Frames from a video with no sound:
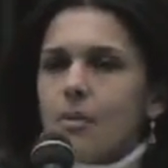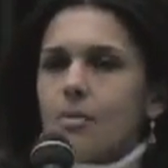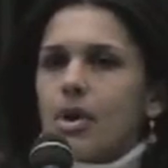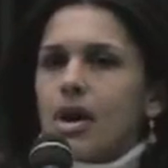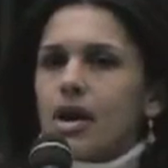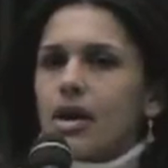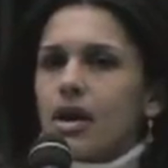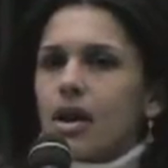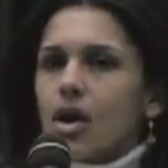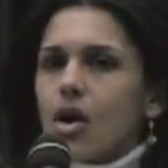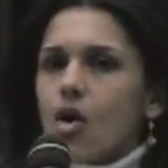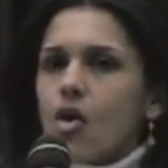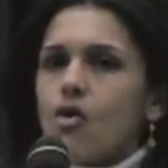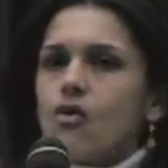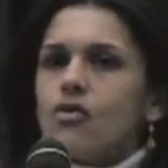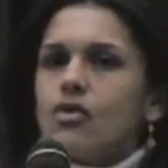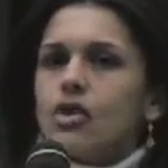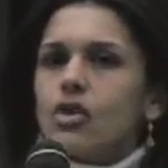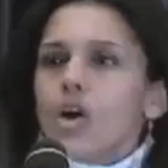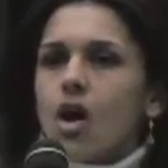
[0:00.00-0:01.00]
But
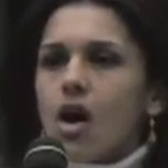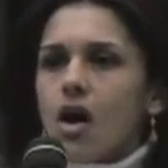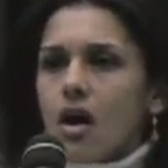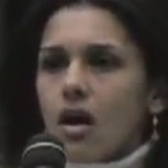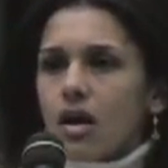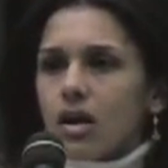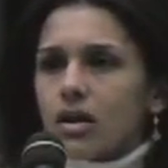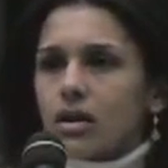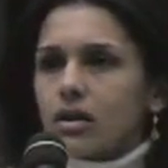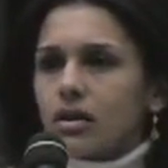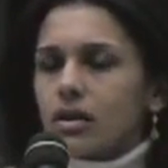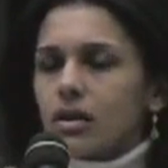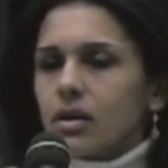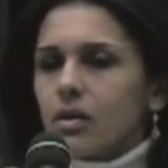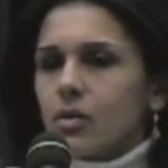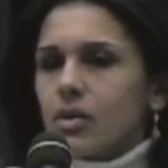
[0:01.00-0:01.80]
overall,